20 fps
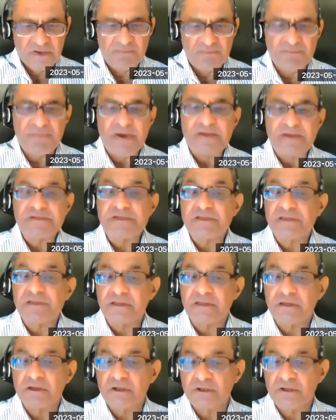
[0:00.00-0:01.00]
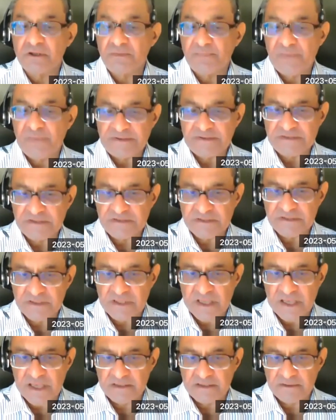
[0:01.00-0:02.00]
better than our competitor
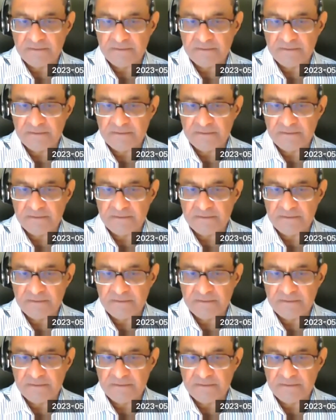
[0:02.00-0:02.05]
can.